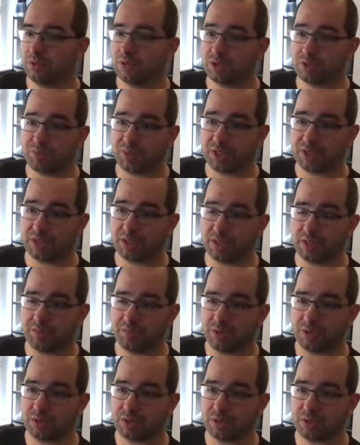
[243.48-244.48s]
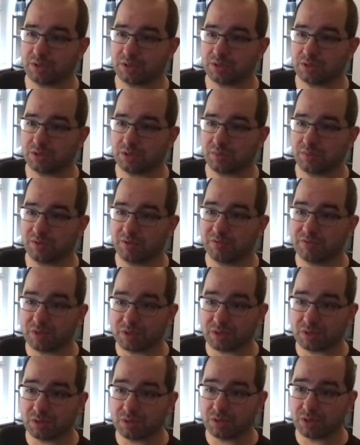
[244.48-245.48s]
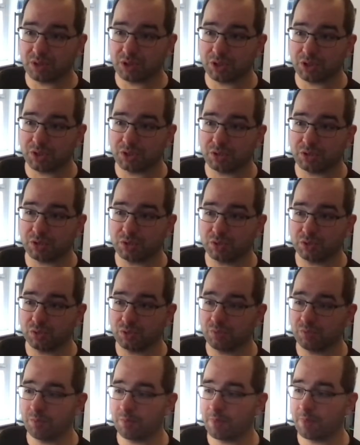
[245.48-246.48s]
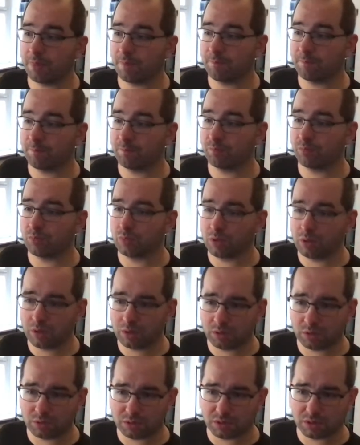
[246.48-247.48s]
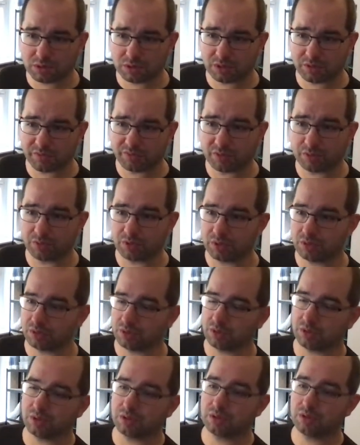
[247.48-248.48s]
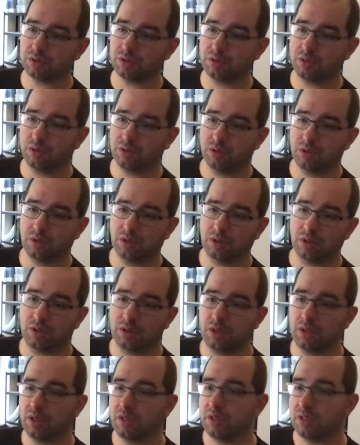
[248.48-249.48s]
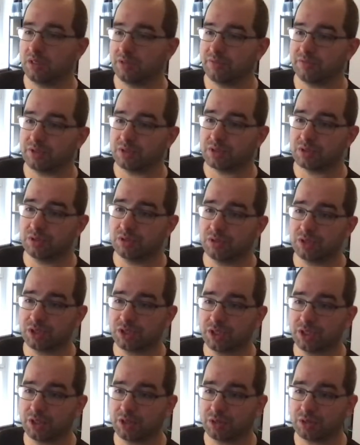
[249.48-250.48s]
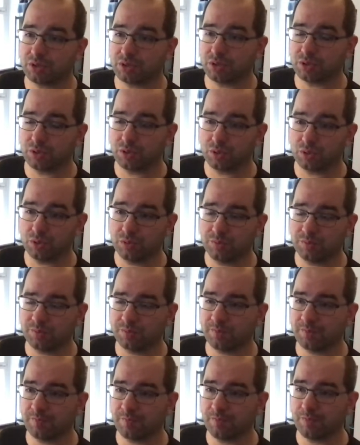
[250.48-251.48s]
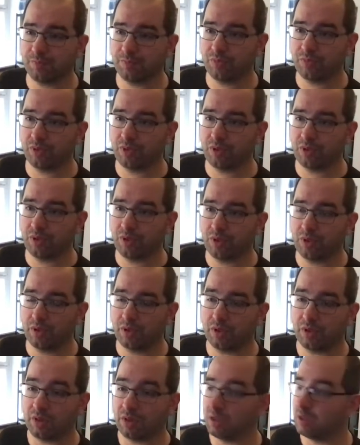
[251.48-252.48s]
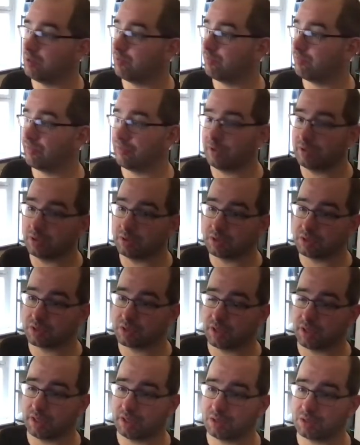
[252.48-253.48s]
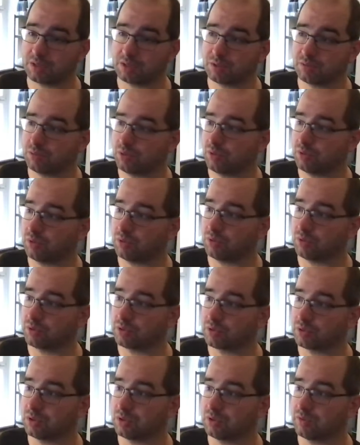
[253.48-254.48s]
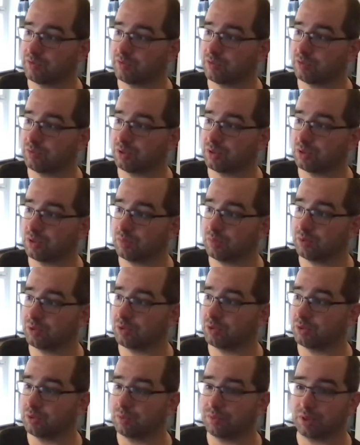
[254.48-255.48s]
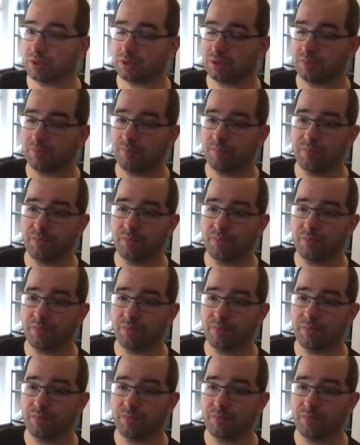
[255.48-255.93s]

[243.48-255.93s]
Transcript: this basically means is um, if this condition is true, oh no, this is actually fine, we don't need this. If this condition here is true, if in this case where we want to sort from the top to the bottom,